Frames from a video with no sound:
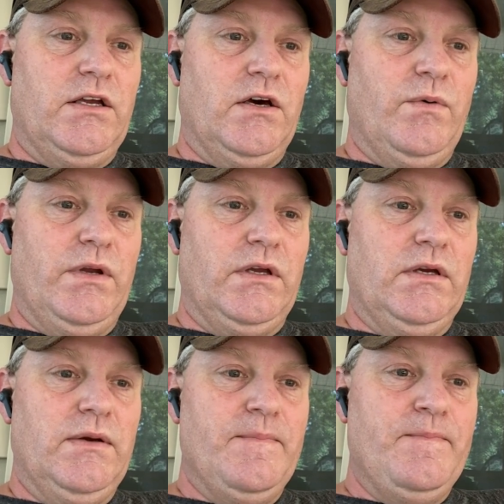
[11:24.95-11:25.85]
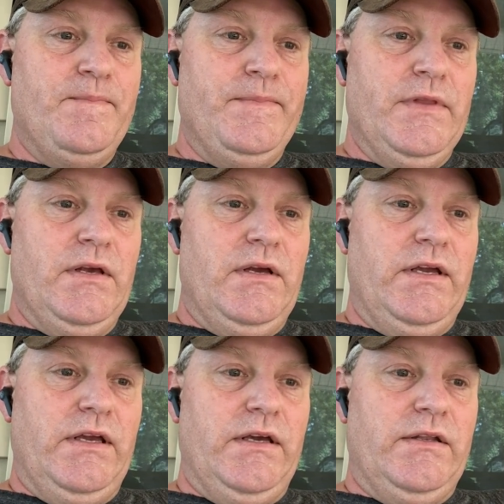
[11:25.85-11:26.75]
going.
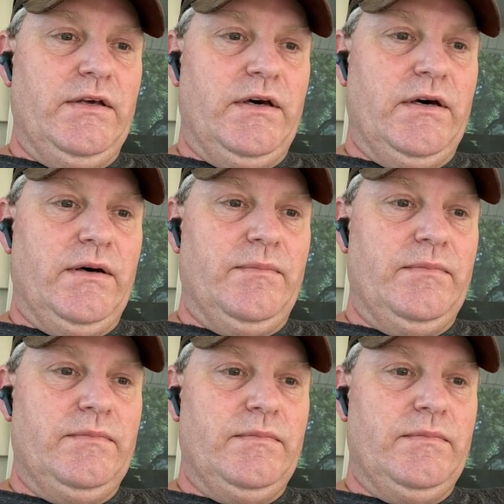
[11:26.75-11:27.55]
And, um,